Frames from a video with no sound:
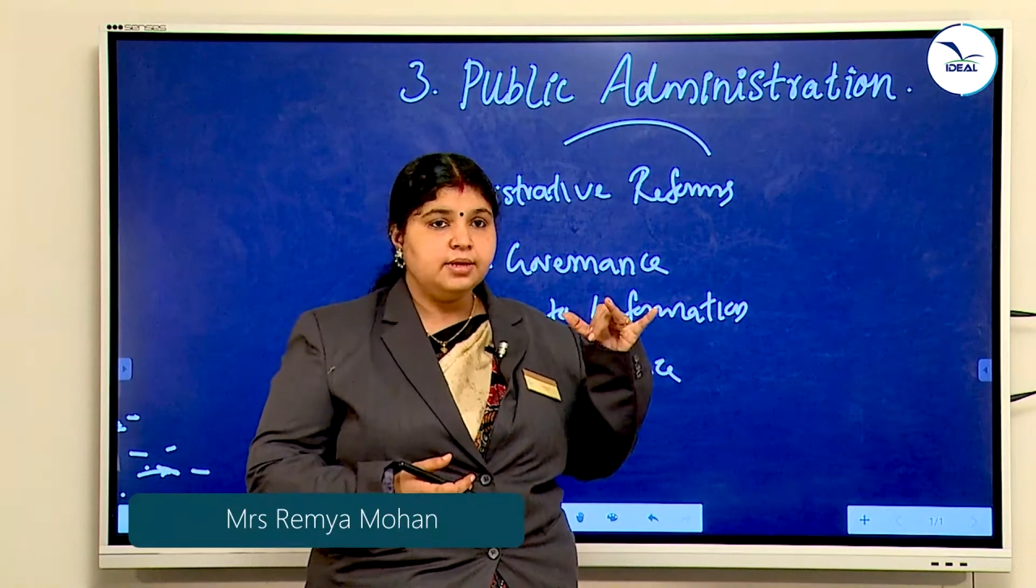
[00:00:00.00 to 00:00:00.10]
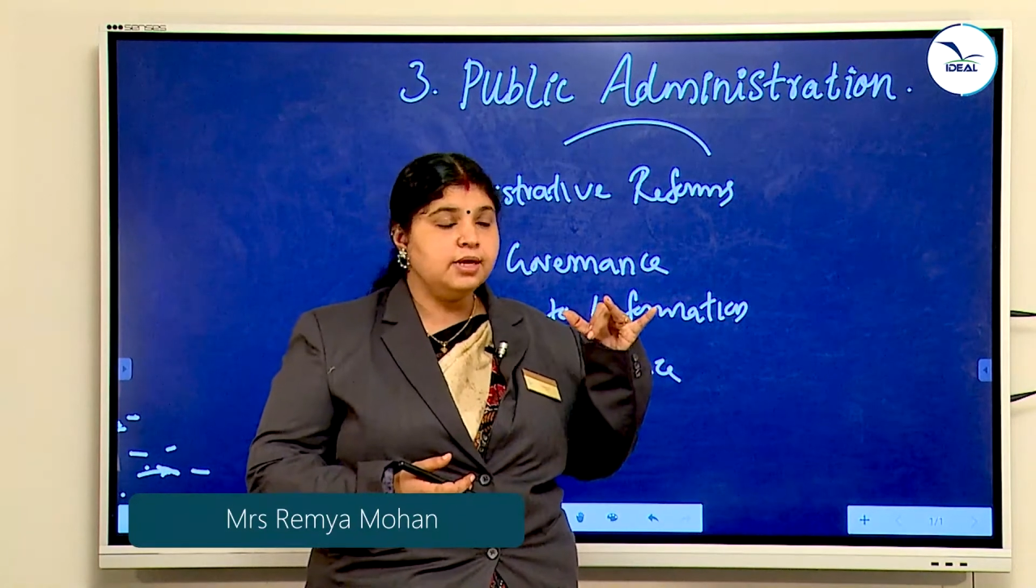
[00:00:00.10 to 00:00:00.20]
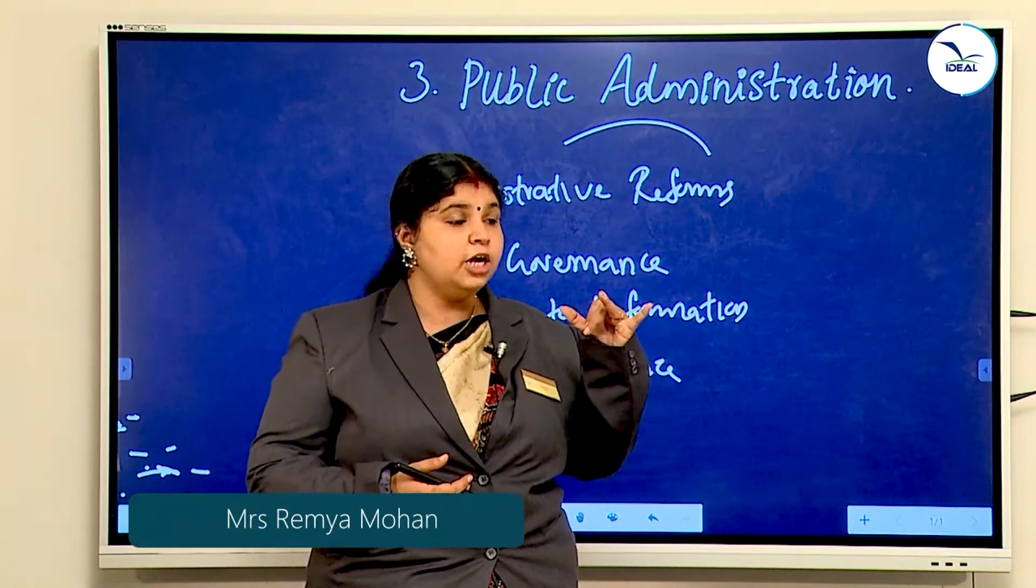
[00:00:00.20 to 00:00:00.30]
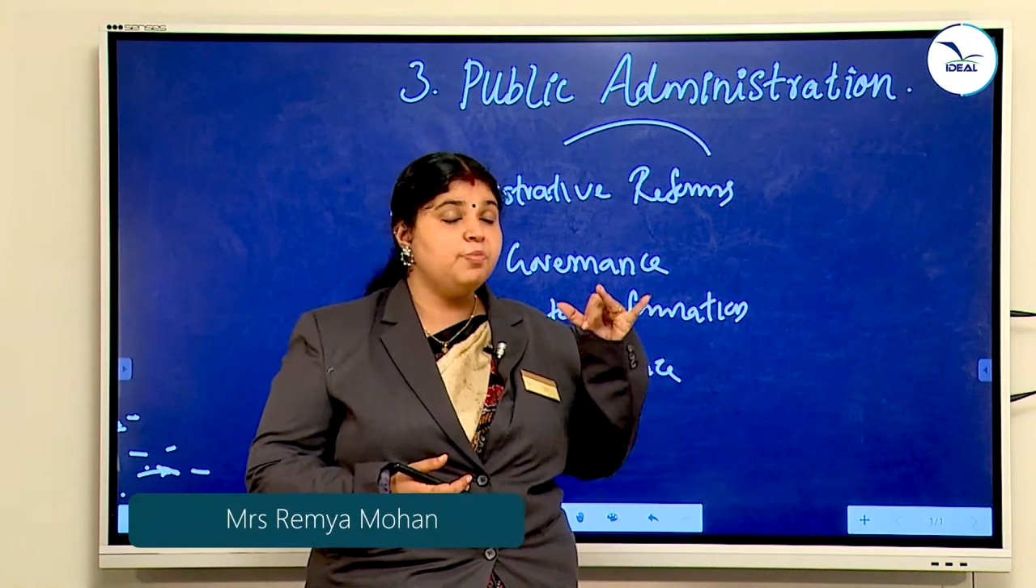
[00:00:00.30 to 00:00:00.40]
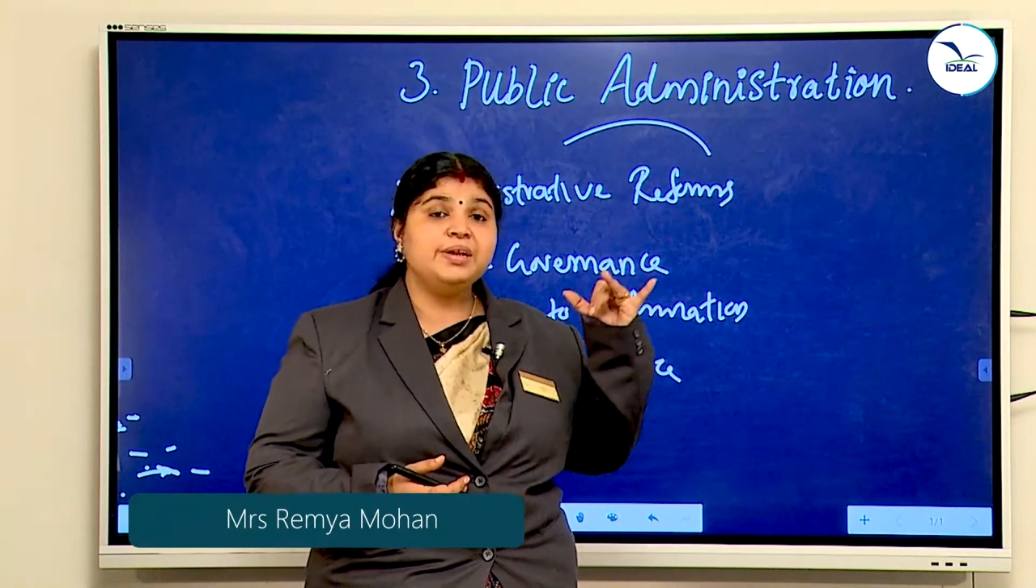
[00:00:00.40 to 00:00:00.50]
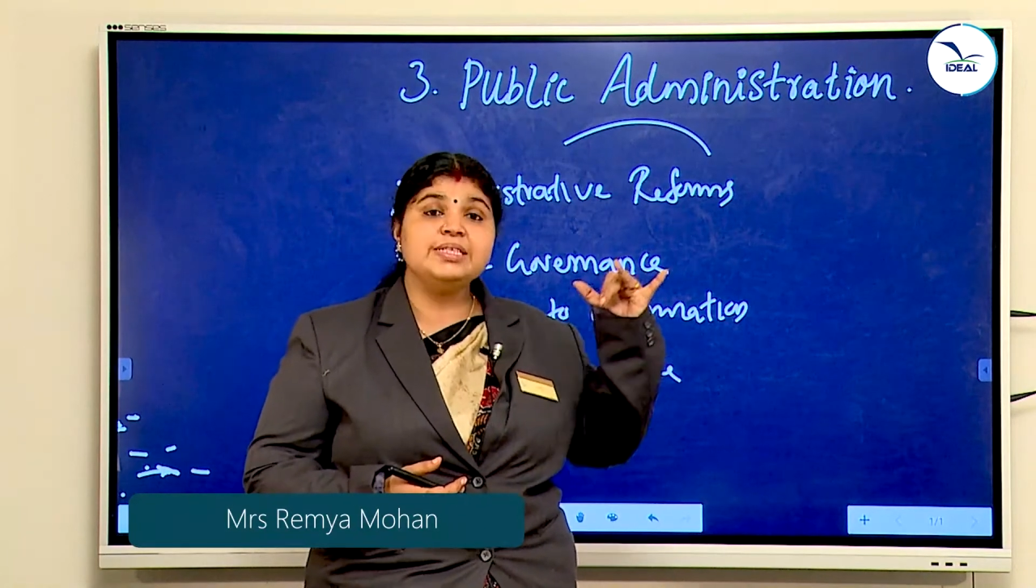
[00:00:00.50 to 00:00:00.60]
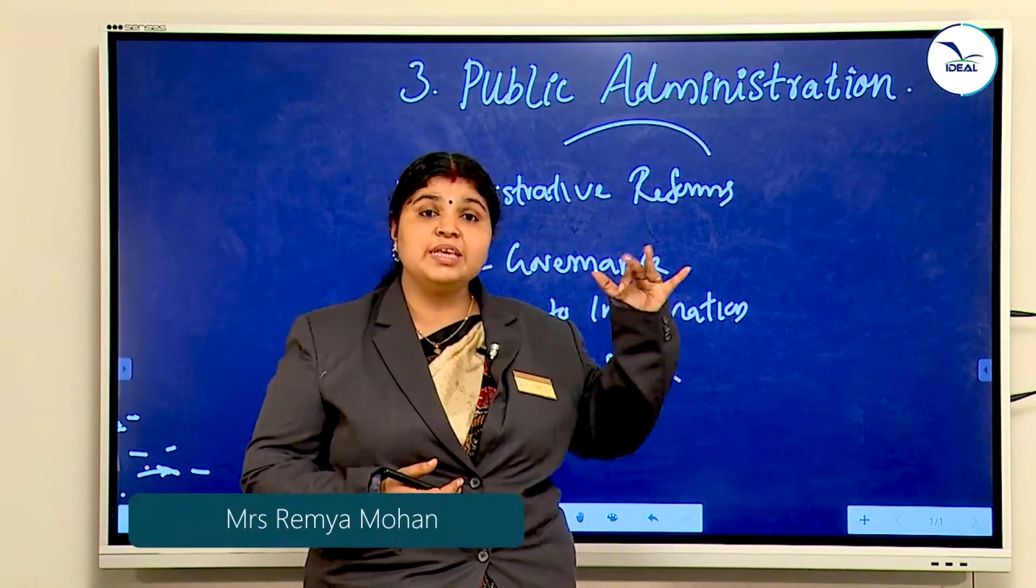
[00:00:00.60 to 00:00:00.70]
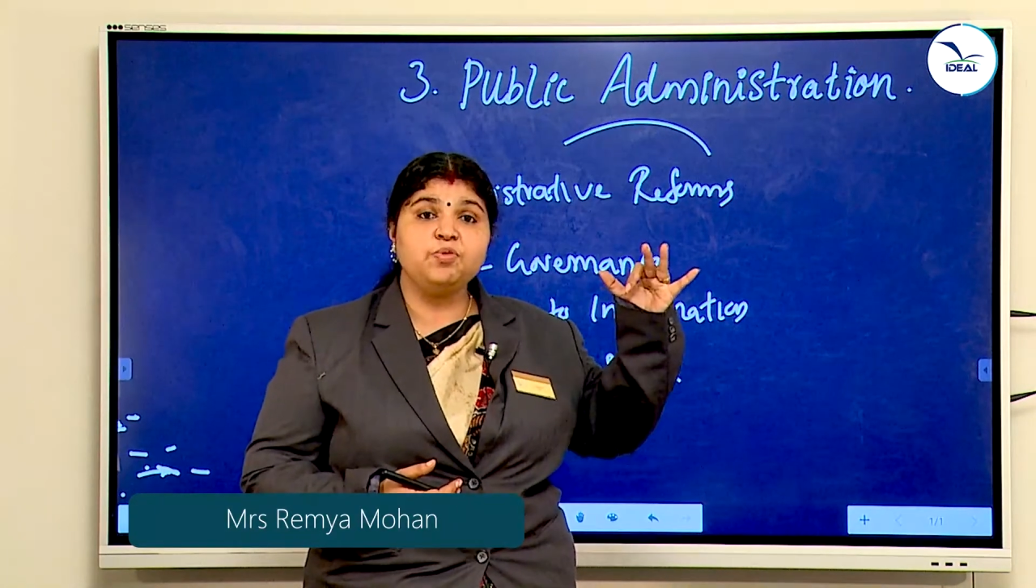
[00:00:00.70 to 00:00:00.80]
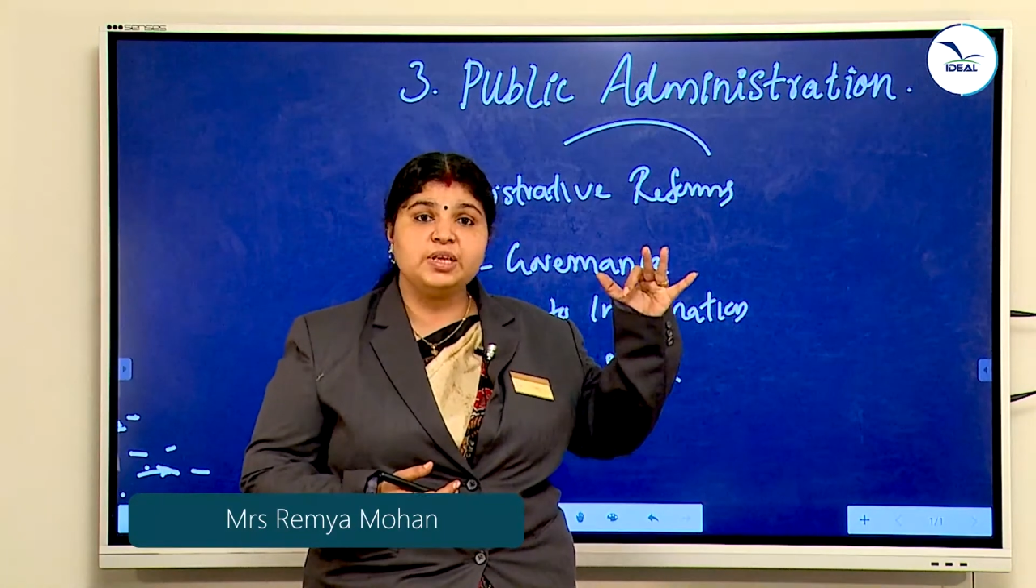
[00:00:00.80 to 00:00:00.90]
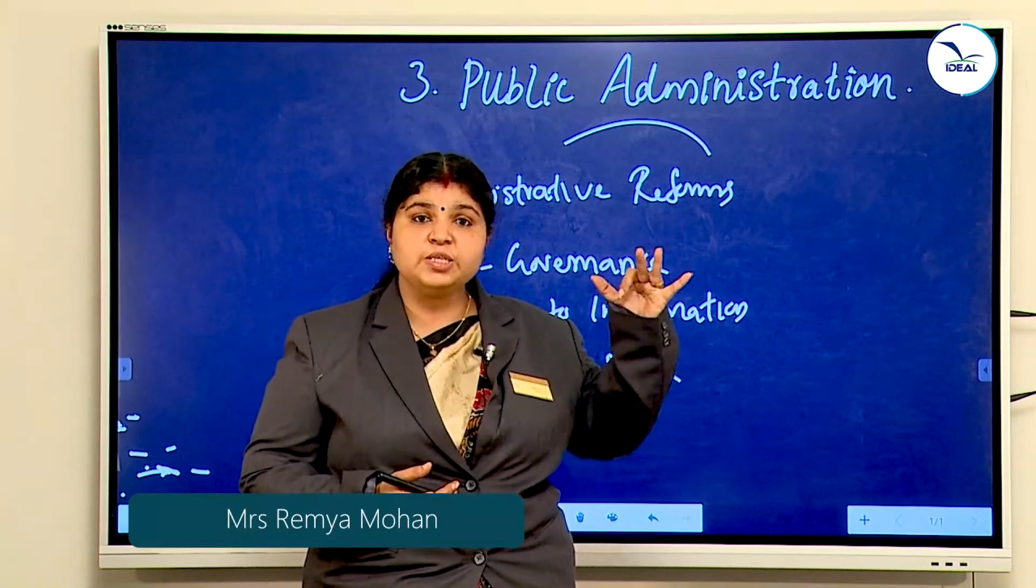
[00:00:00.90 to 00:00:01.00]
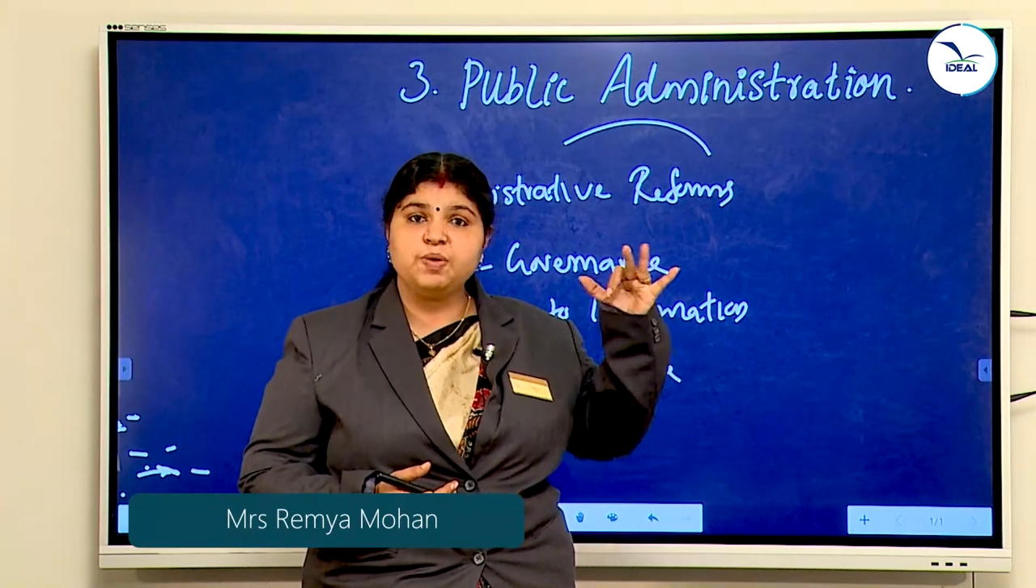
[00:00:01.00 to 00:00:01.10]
government service